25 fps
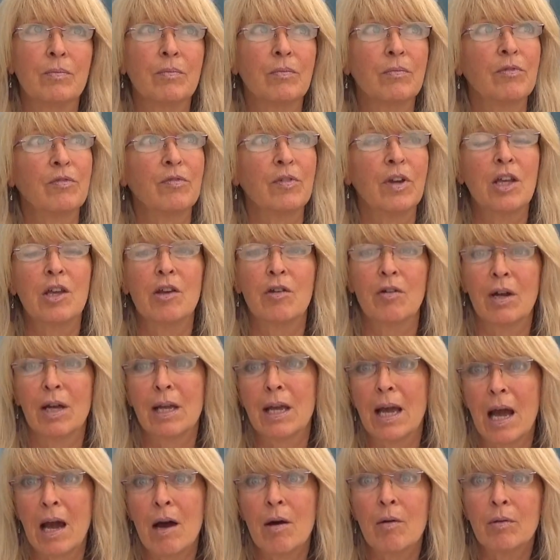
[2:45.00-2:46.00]

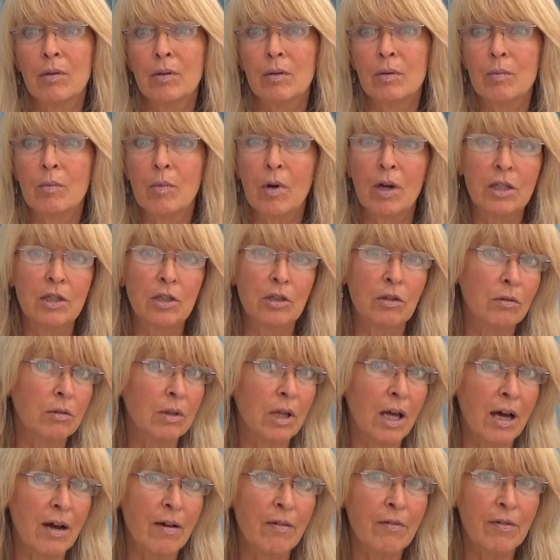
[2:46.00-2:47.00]
figuring out what you
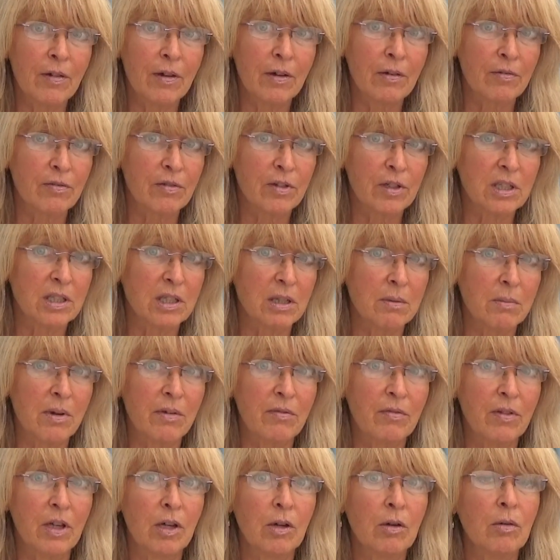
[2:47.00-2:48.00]
love for some
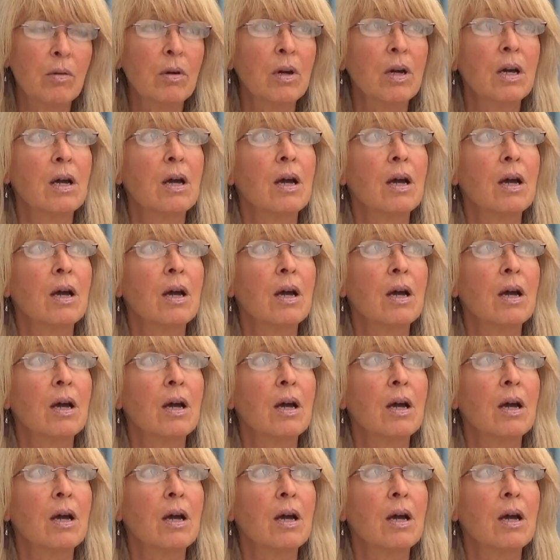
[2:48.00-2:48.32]
of you,